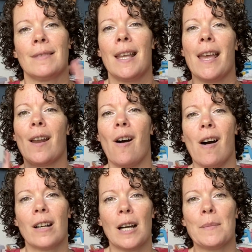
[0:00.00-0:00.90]
It
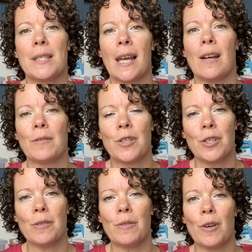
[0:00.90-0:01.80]
all comes down
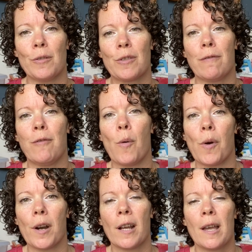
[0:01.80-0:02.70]
to those
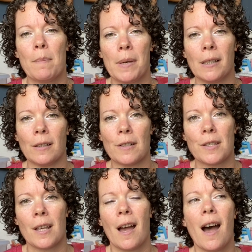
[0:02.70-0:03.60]
4 pillars